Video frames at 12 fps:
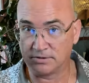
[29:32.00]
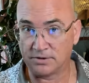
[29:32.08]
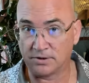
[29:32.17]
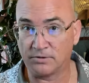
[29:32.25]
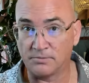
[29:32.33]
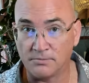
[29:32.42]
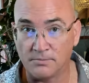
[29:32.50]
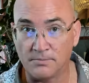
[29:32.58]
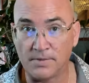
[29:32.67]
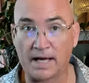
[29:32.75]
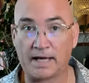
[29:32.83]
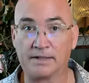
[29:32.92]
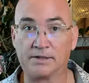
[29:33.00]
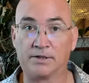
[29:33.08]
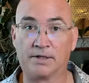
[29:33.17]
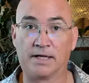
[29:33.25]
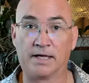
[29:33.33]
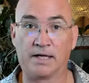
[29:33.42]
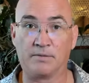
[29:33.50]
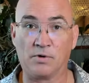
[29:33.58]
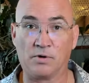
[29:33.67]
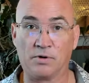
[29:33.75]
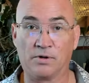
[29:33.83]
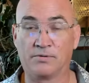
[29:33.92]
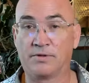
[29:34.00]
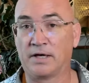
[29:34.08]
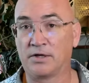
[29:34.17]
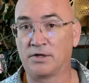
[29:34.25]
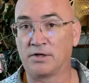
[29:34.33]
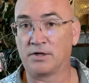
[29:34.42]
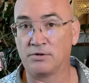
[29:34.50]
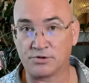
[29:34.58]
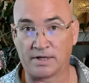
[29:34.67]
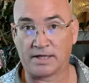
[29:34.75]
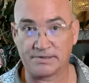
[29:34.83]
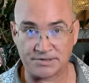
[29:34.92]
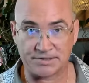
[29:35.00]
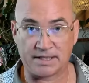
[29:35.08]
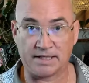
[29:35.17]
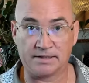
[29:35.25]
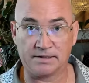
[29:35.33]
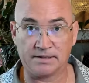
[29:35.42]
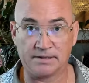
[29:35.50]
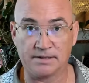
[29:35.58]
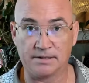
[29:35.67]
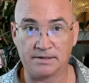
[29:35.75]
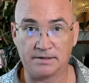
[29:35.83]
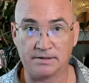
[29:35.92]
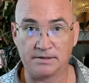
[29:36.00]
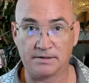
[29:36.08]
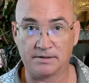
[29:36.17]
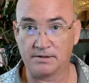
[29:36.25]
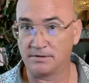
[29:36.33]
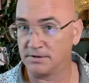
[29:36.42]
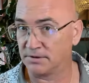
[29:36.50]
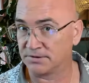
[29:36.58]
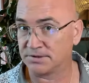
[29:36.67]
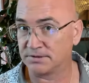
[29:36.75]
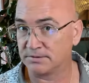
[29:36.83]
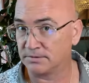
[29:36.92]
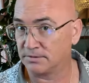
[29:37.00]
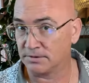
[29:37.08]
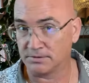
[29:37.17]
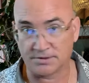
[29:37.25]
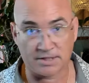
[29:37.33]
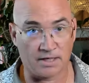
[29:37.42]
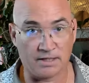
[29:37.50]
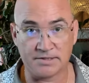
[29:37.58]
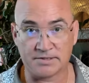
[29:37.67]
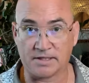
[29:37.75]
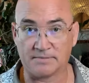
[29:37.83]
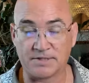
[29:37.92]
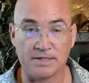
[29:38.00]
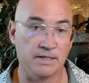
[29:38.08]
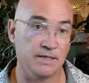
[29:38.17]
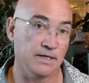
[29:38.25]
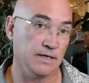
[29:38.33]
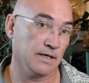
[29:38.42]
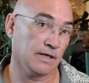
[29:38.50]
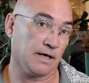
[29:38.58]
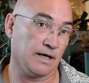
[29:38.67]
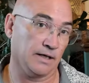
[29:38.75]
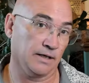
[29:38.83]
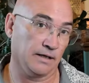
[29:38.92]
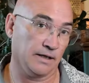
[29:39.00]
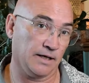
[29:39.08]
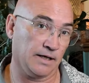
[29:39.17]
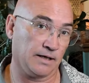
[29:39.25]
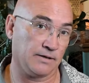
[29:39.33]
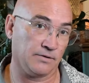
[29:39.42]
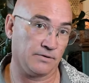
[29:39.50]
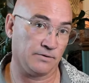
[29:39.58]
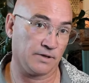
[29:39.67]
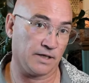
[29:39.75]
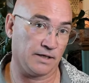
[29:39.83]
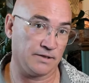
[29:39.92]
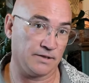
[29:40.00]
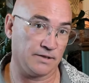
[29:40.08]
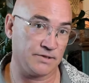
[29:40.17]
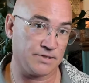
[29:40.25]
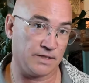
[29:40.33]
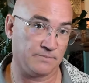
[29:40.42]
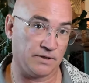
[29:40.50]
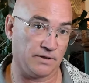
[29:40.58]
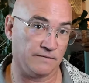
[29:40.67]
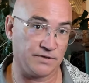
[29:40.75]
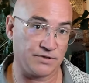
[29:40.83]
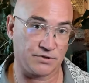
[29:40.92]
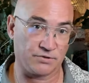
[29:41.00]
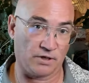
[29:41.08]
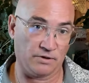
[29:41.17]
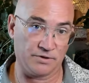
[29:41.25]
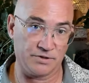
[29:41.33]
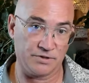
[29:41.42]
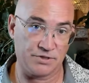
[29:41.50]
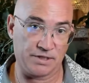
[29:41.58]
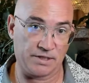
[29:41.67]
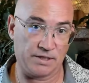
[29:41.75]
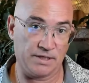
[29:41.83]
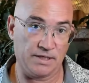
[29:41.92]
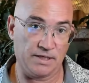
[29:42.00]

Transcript: don't matter anymore, that you transcend those those concepts. Kind of like the whole concept of astrology